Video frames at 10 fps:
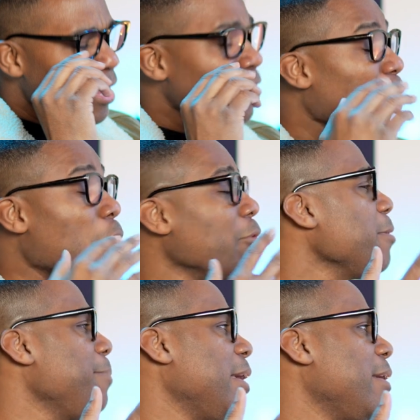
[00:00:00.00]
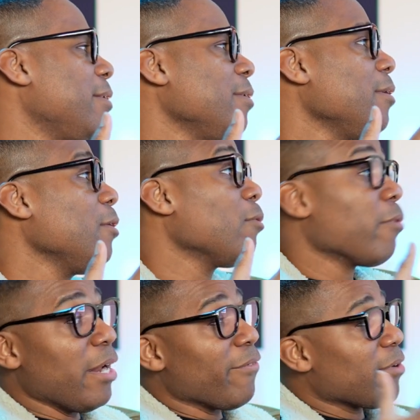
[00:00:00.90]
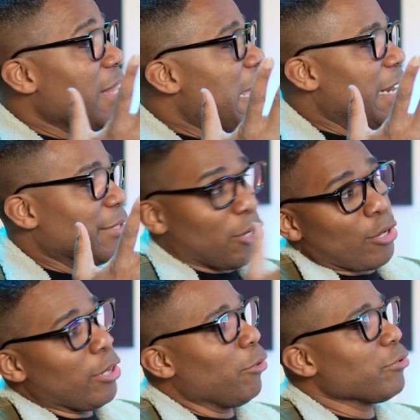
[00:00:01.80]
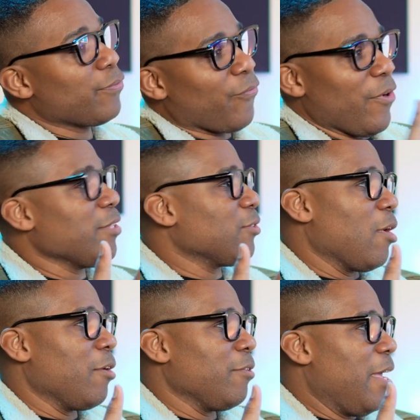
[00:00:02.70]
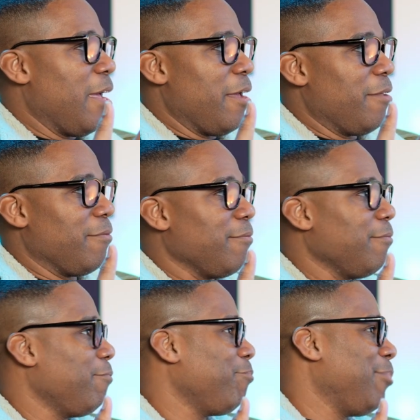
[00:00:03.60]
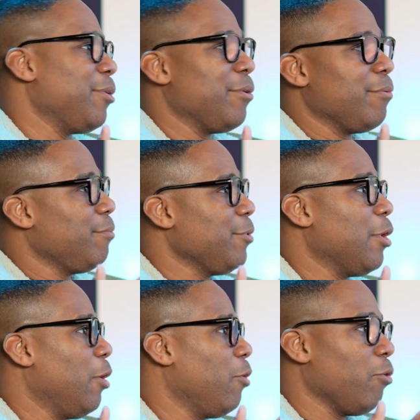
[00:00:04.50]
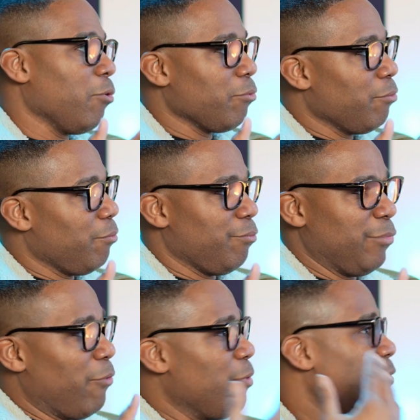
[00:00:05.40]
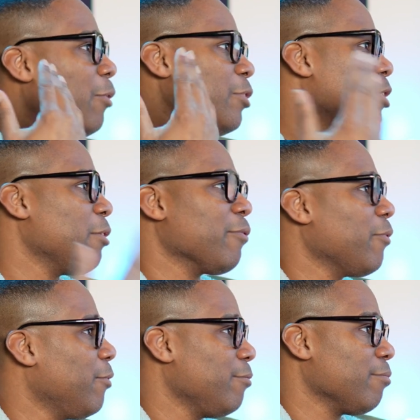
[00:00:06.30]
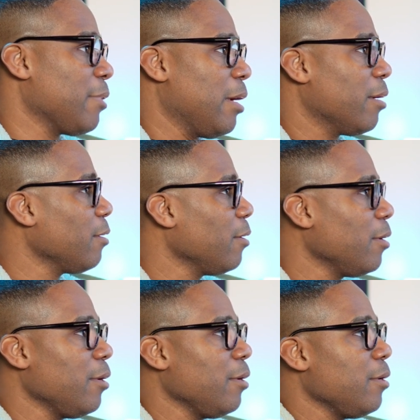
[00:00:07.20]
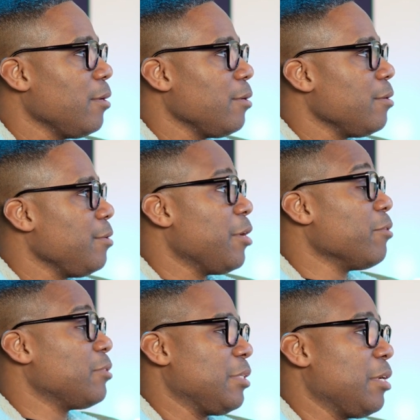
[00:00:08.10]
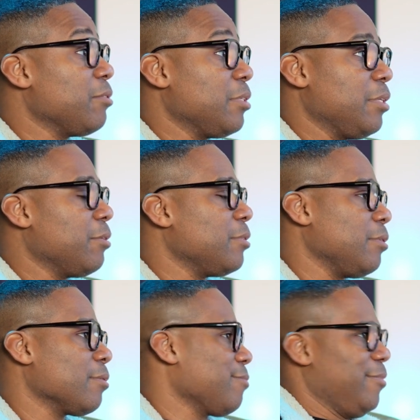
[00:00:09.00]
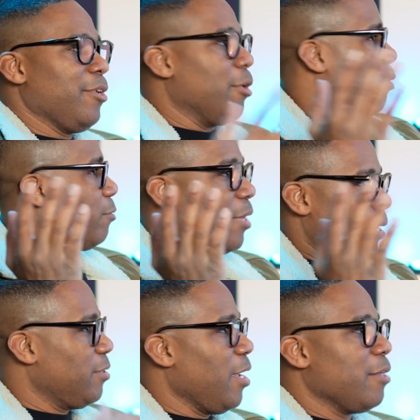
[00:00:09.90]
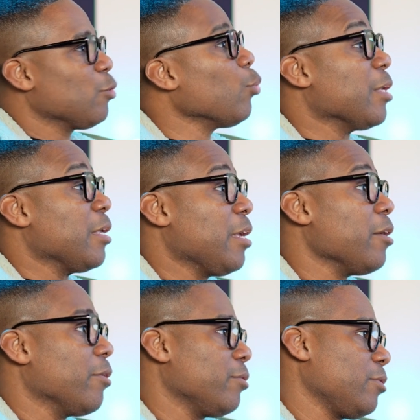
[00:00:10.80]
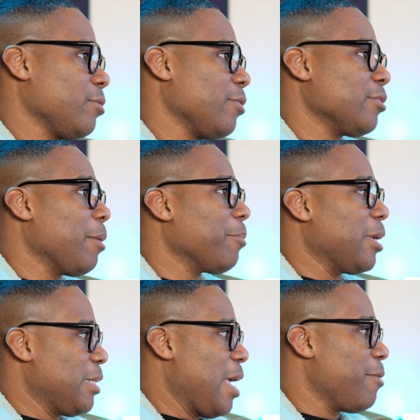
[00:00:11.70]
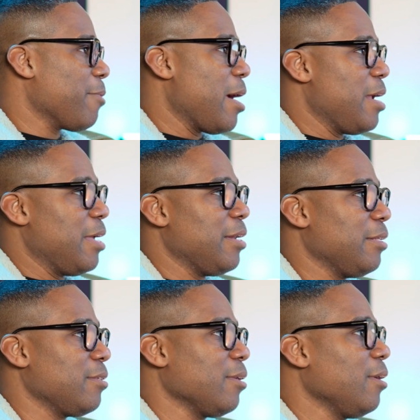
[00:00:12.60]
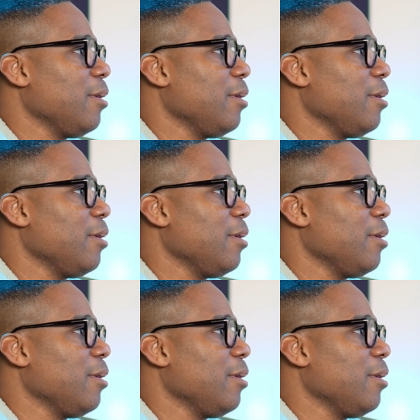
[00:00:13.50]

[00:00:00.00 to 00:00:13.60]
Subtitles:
it's only been whatever like the close friends are that been, that we've known each other for like years and years and years and, like 10, 20 years or something like that. Right. And it's